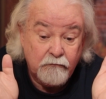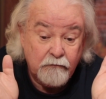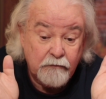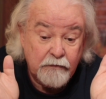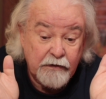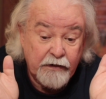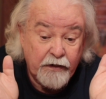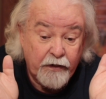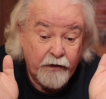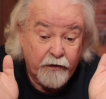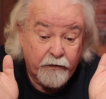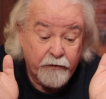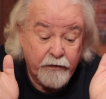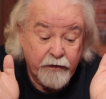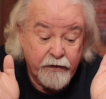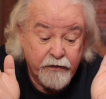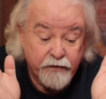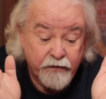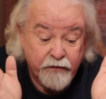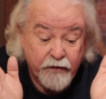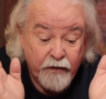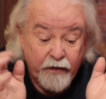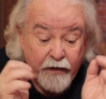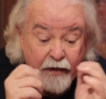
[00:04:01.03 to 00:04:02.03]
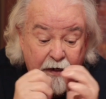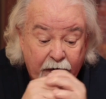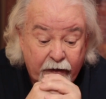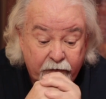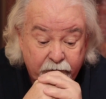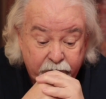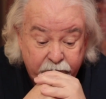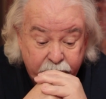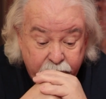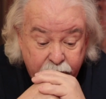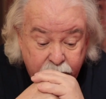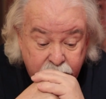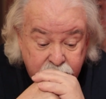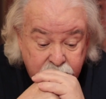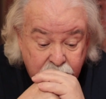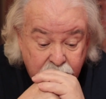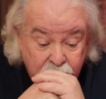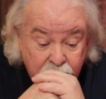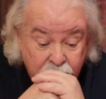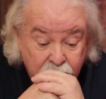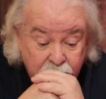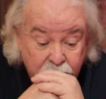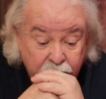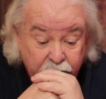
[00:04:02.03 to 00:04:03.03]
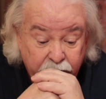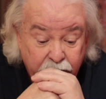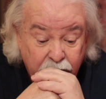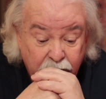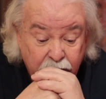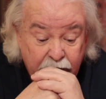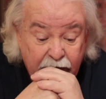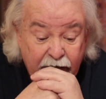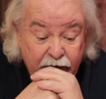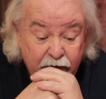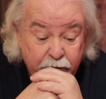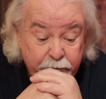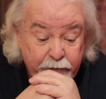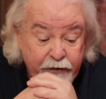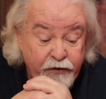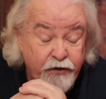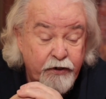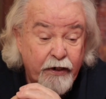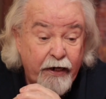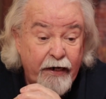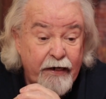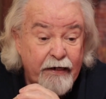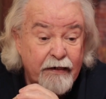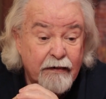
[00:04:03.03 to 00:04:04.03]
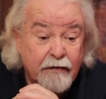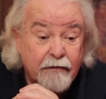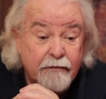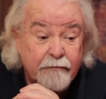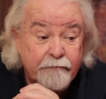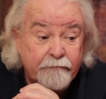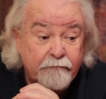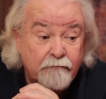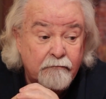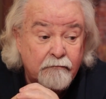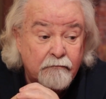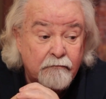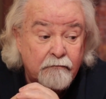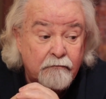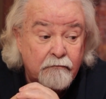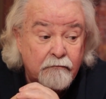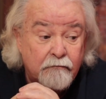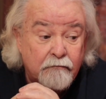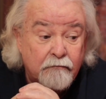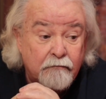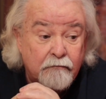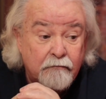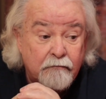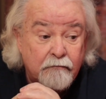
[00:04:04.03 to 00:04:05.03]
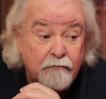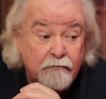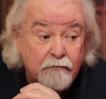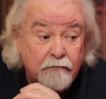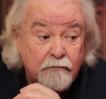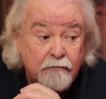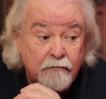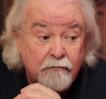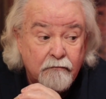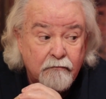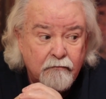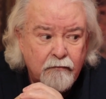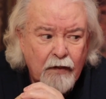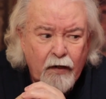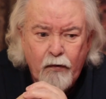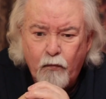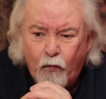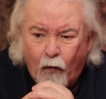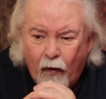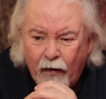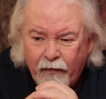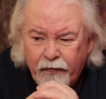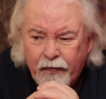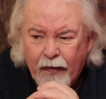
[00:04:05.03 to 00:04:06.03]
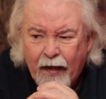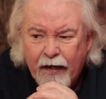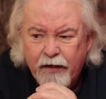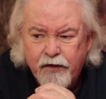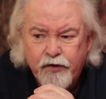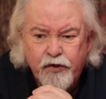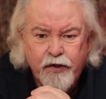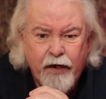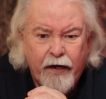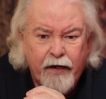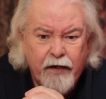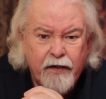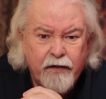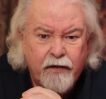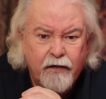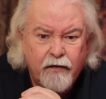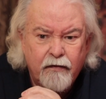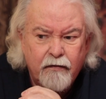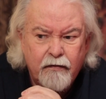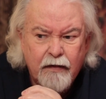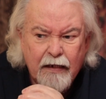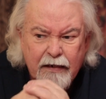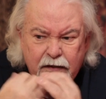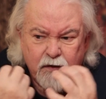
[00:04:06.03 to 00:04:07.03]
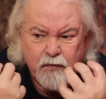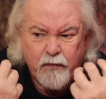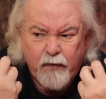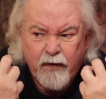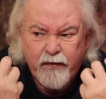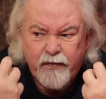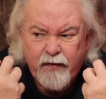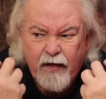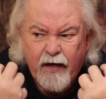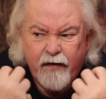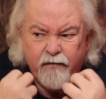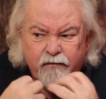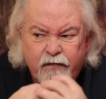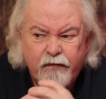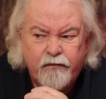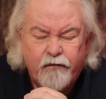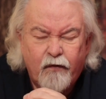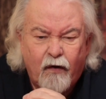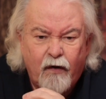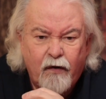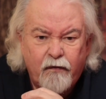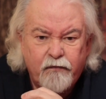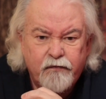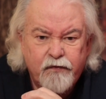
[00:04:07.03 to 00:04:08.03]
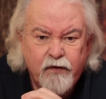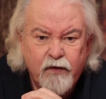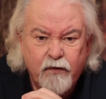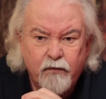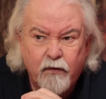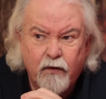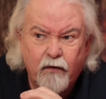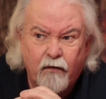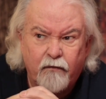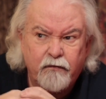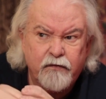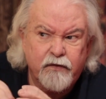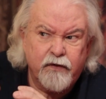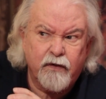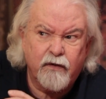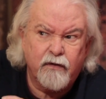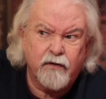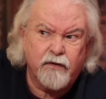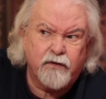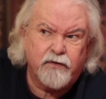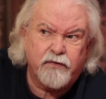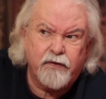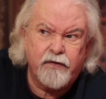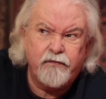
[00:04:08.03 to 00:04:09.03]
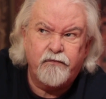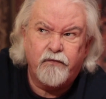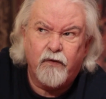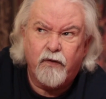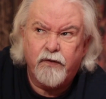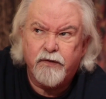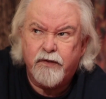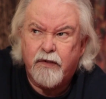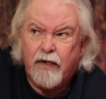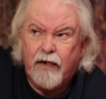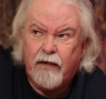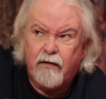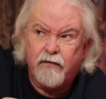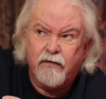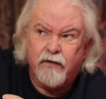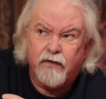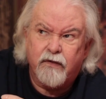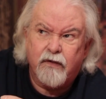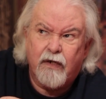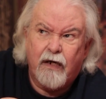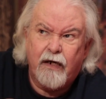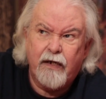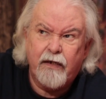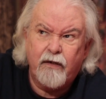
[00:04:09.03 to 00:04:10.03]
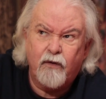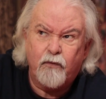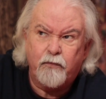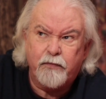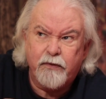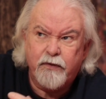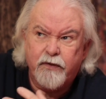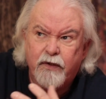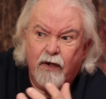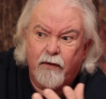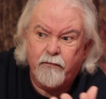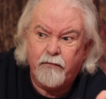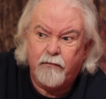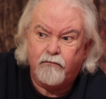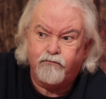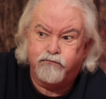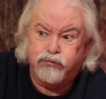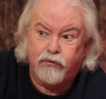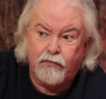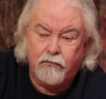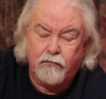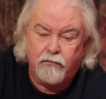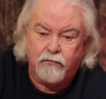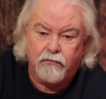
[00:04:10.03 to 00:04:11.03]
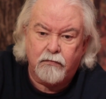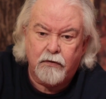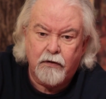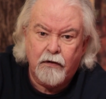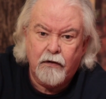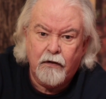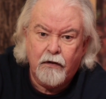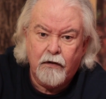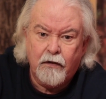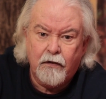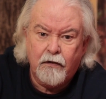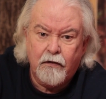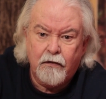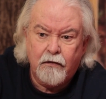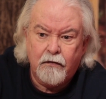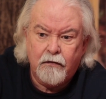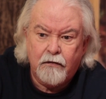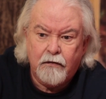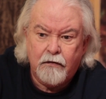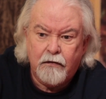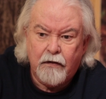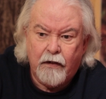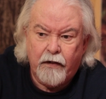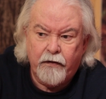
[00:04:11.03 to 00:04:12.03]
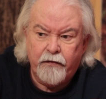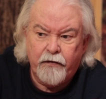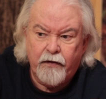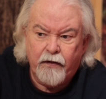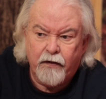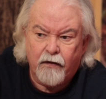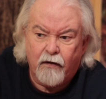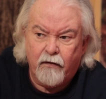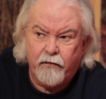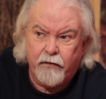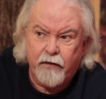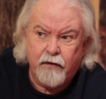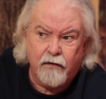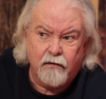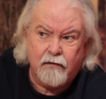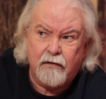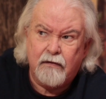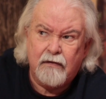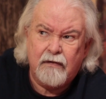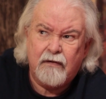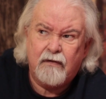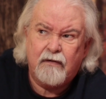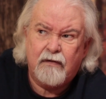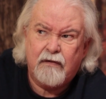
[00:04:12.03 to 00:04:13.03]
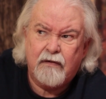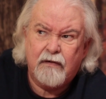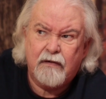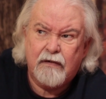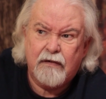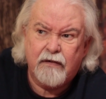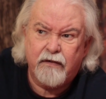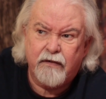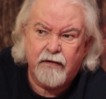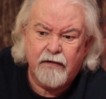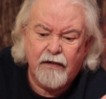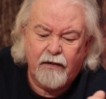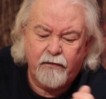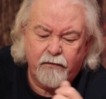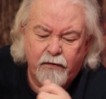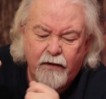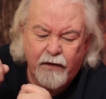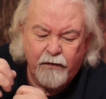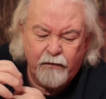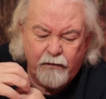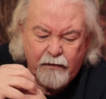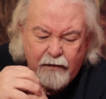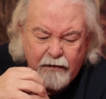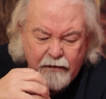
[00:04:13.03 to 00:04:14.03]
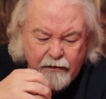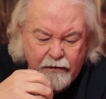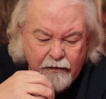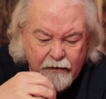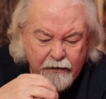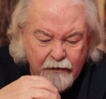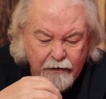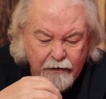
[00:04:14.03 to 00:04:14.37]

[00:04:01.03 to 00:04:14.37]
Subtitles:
areas that have little canopy shading. They want that shade. That's what they've evolved to. And all of a sudden a tree falls down, the sky opens up, and boom. And they're going, nah, it's not what I want.